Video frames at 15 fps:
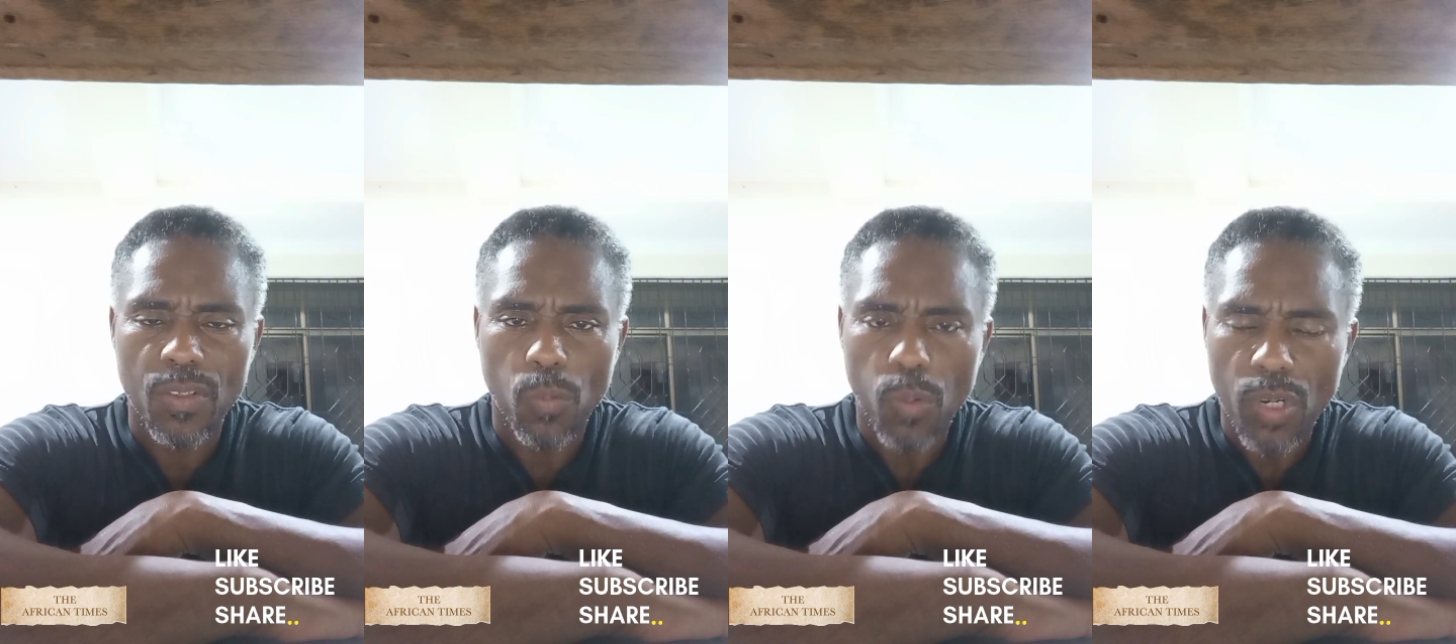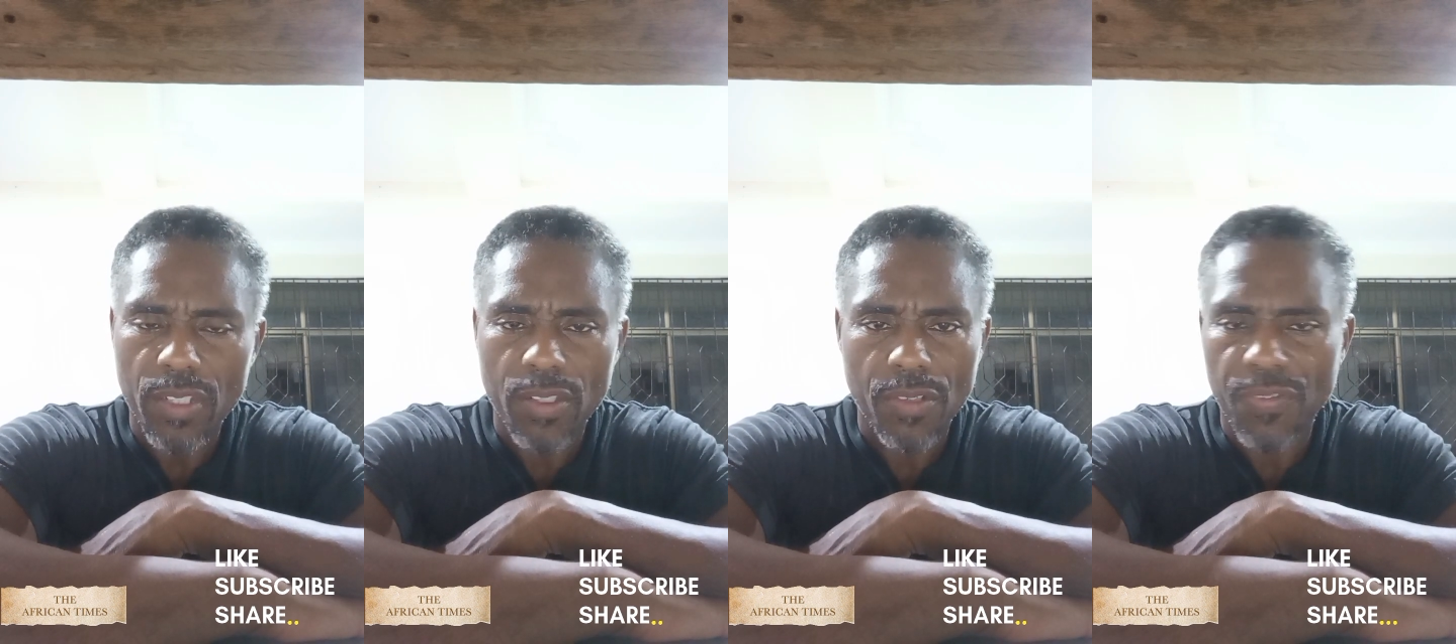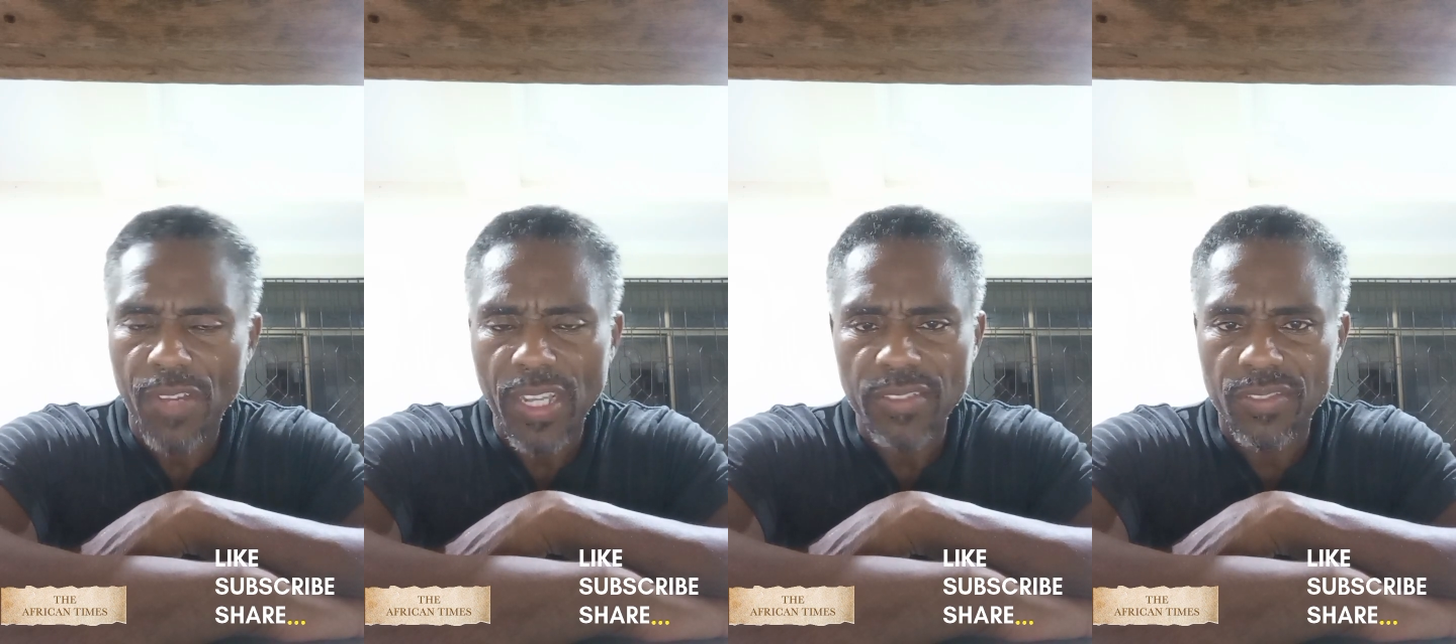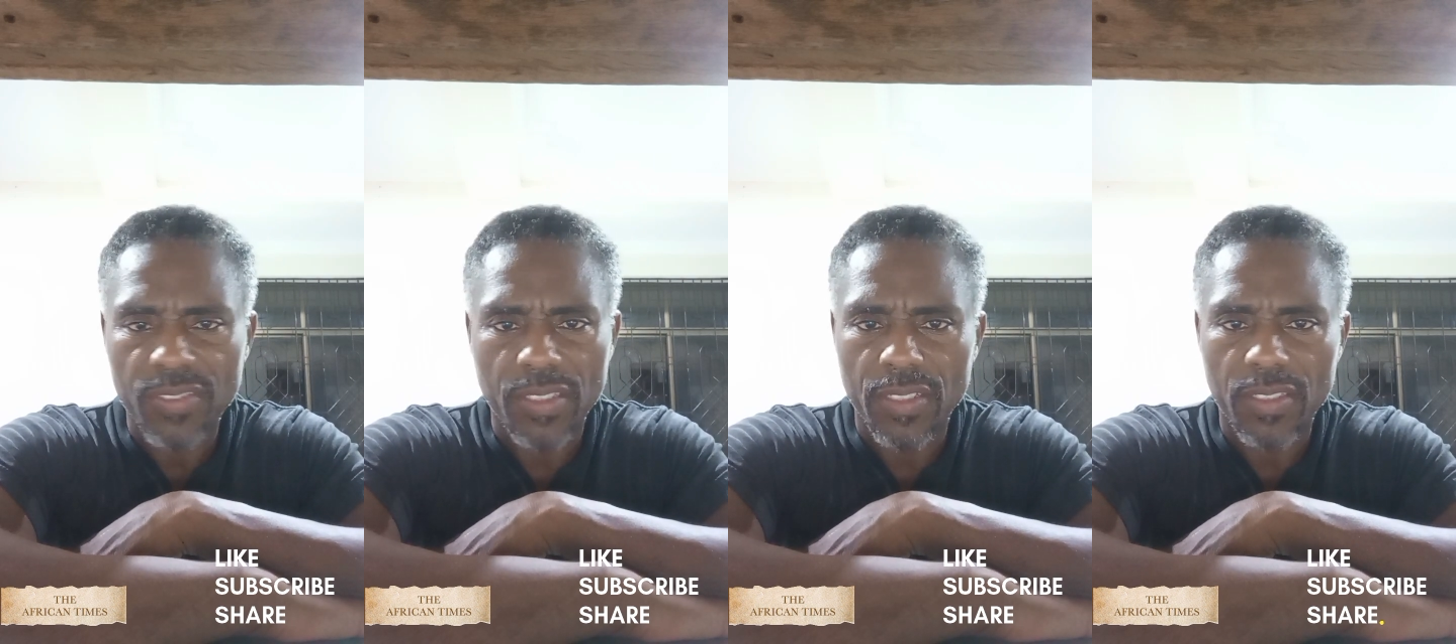what you're
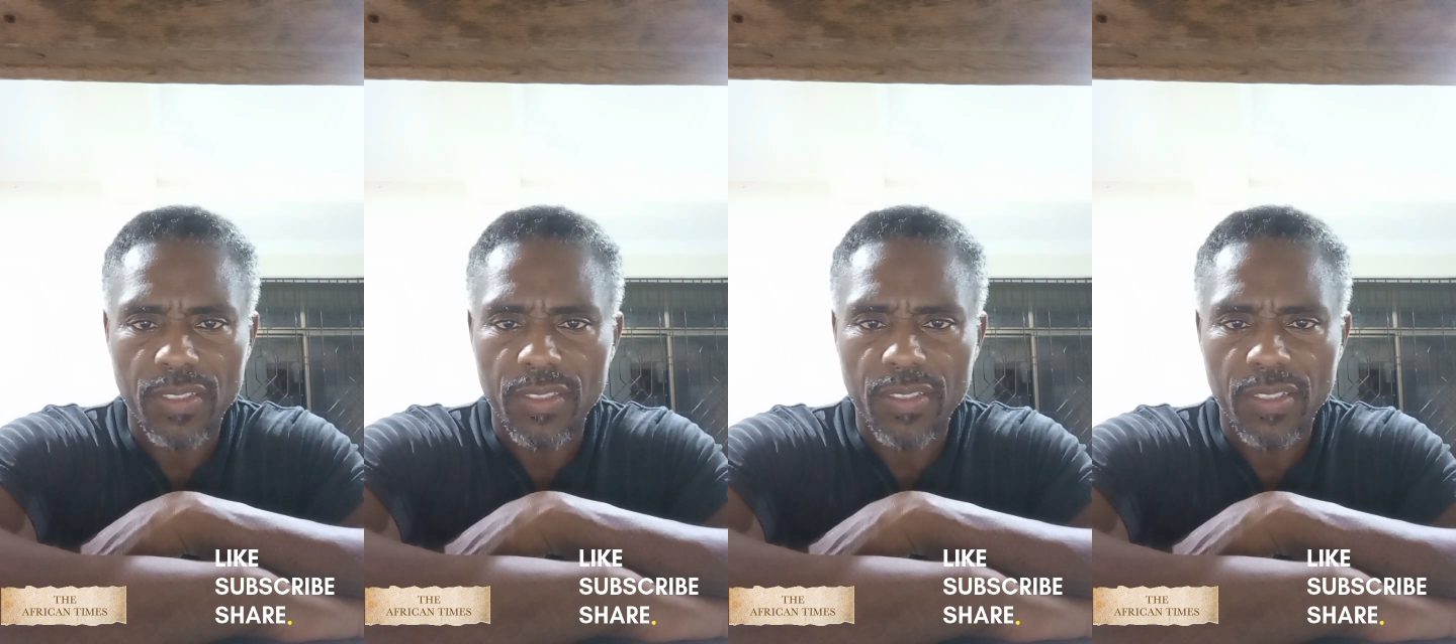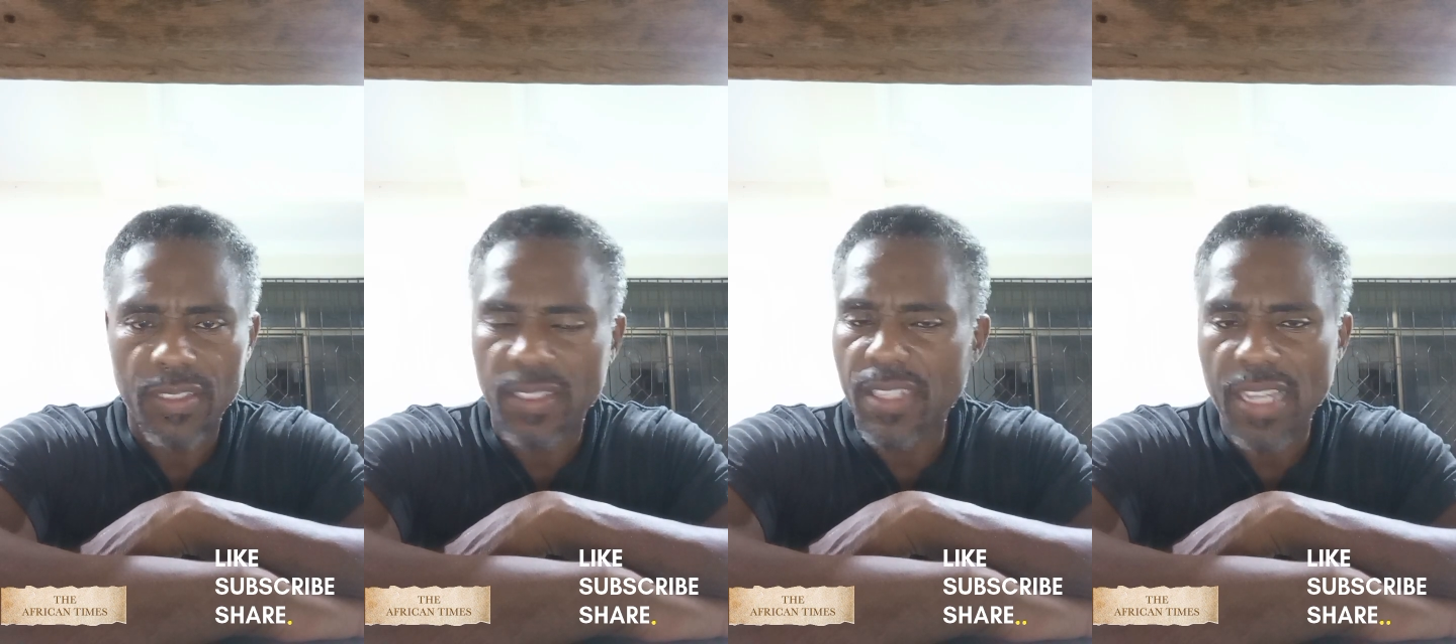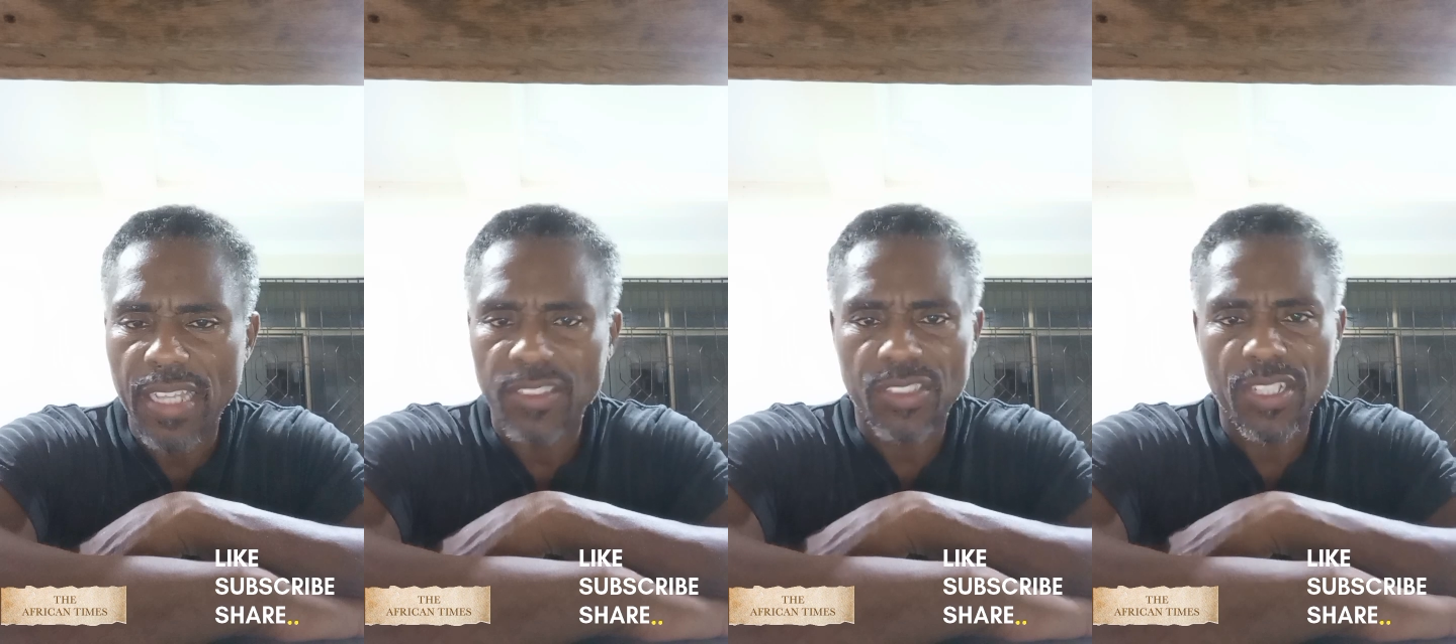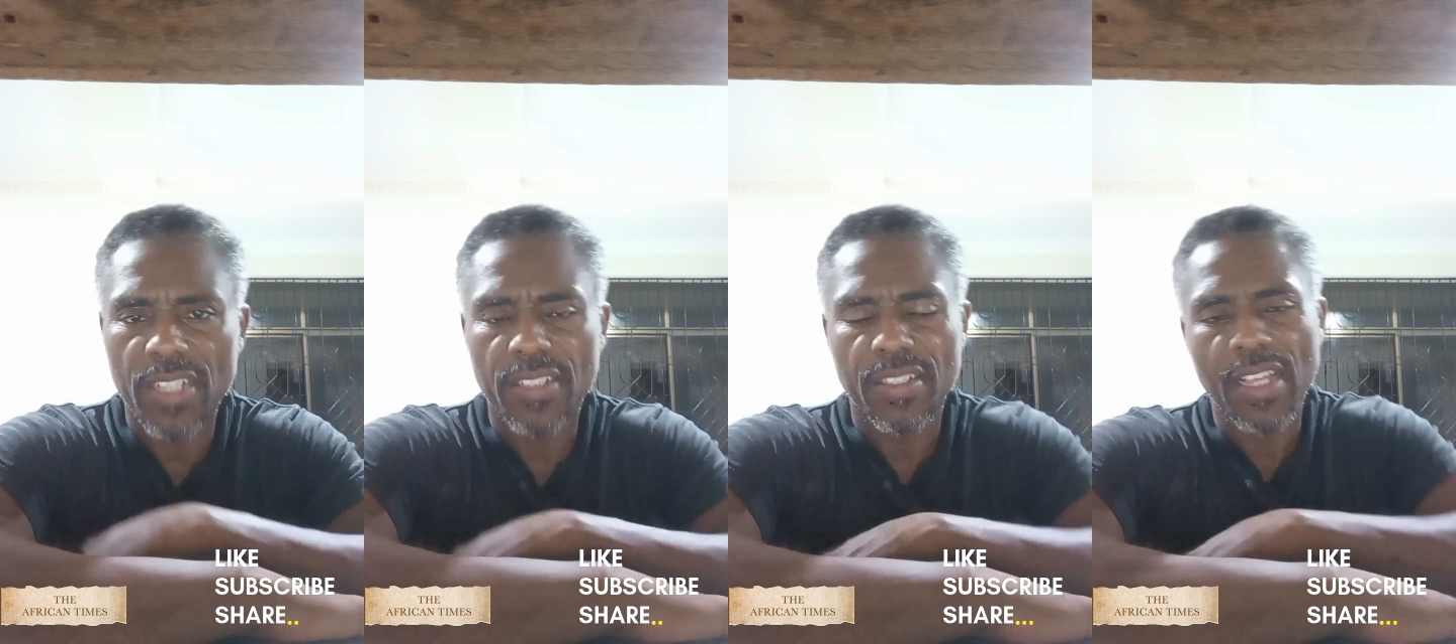facing. And
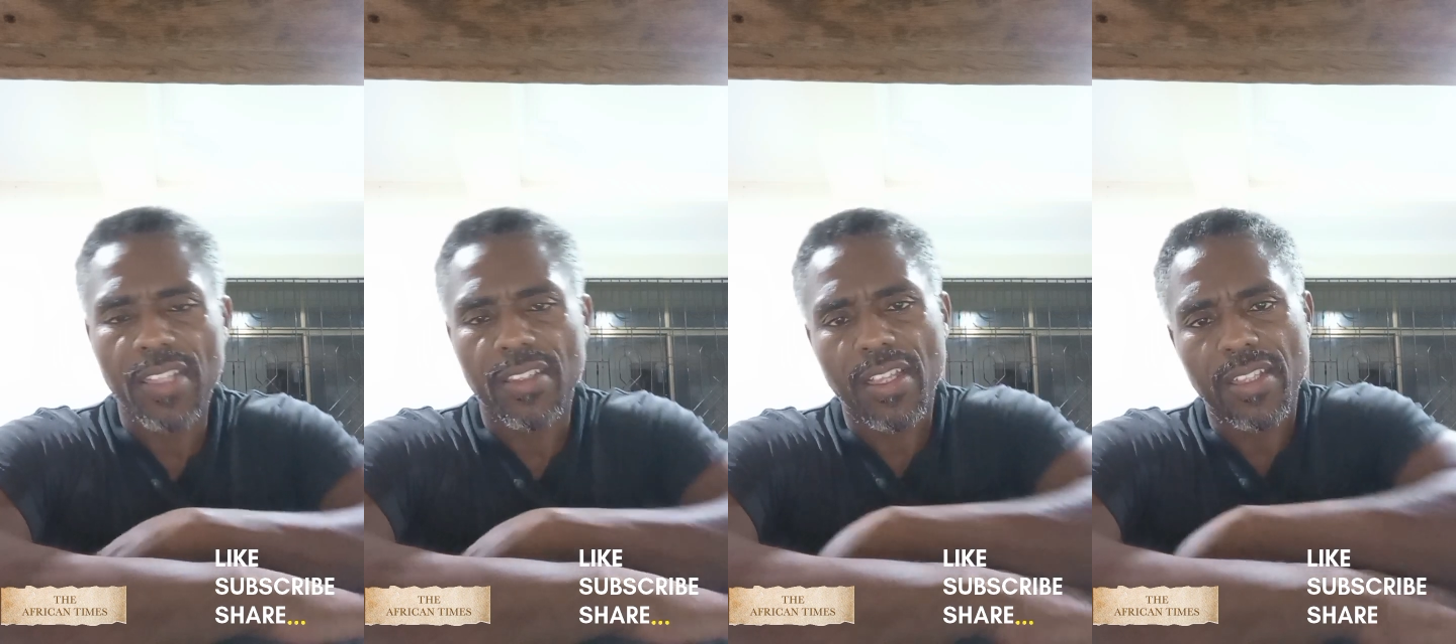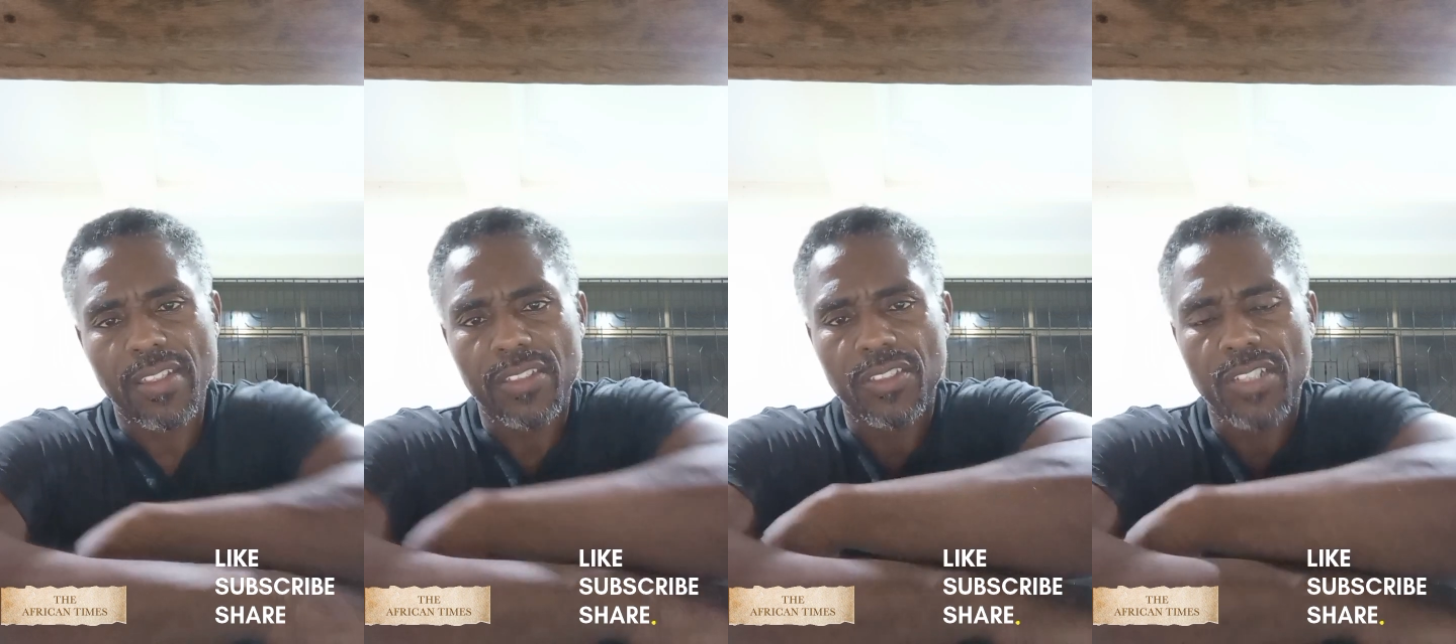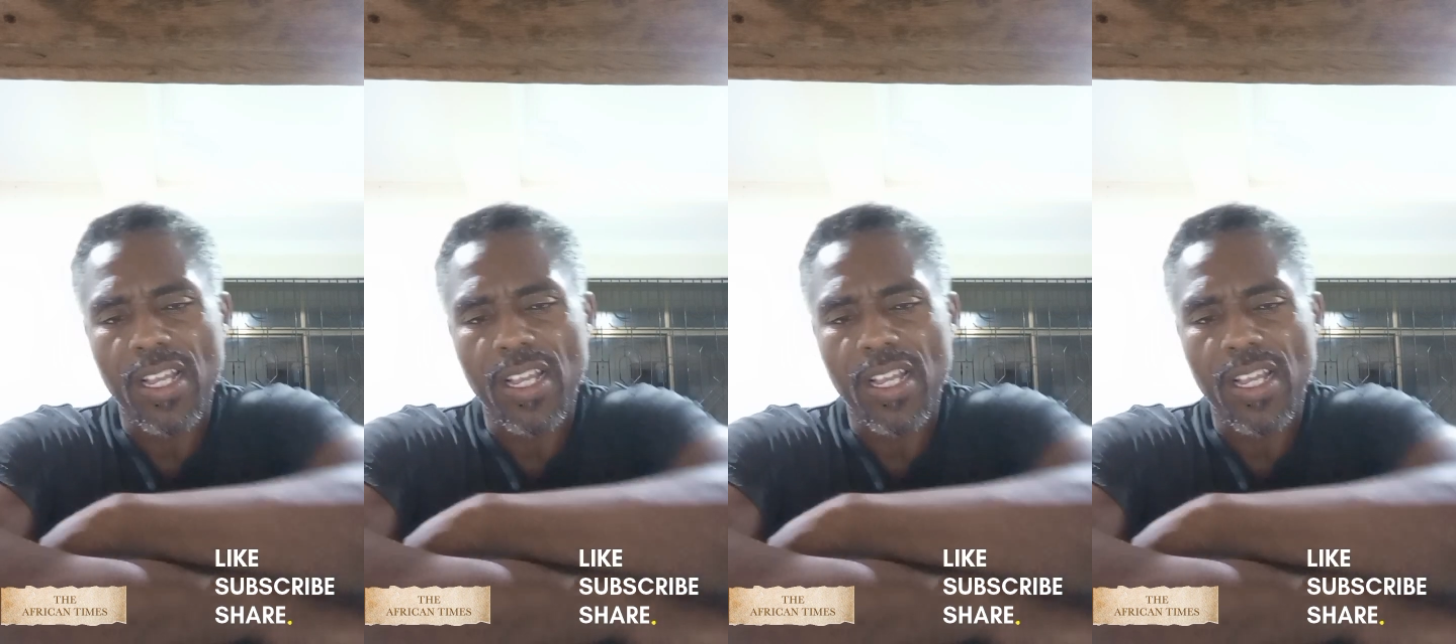the